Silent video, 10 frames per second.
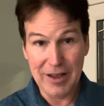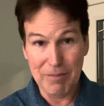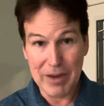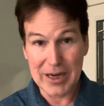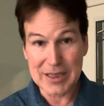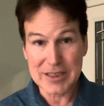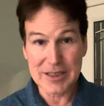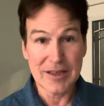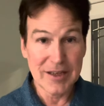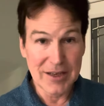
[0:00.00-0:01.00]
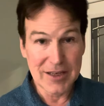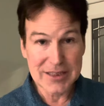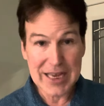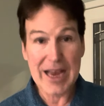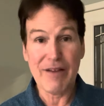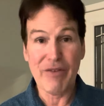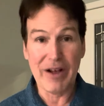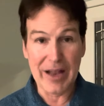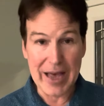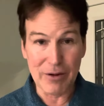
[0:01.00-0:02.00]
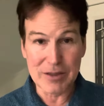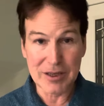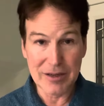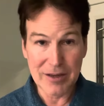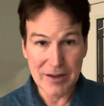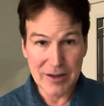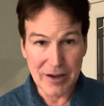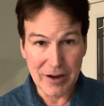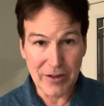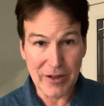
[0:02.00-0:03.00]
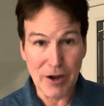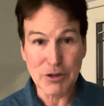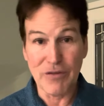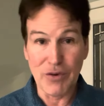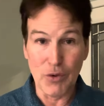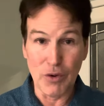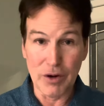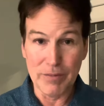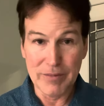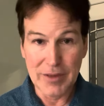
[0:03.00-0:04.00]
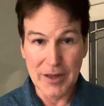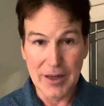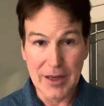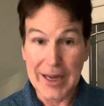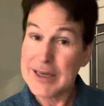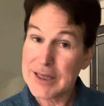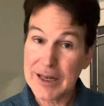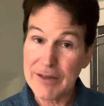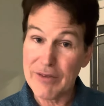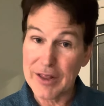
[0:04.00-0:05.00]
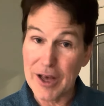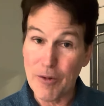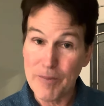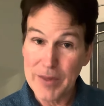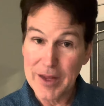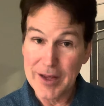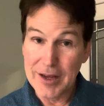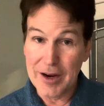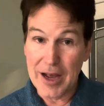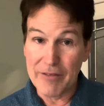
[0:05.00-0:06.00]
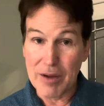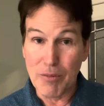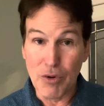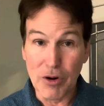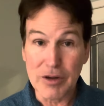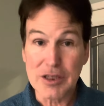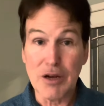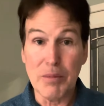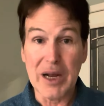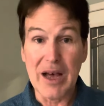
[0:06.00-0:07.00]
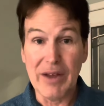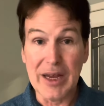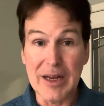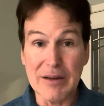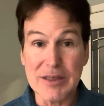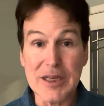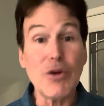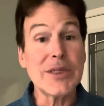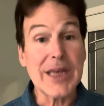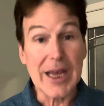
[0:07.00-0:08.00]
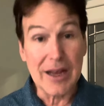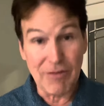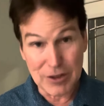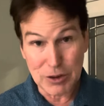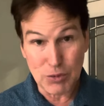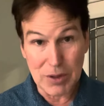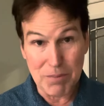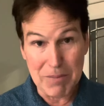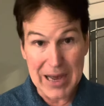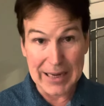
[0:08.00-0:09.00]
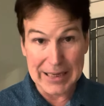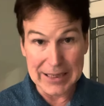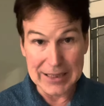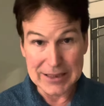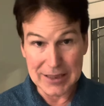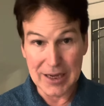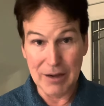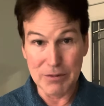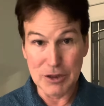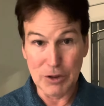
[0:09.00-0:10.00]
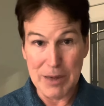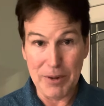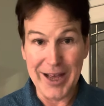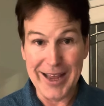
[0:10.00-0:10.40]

Mike's tank fell out onto the ocean floor. He's still living though. I've got more scuba diving and snow skiing adventures with Mike to come, so keep an eye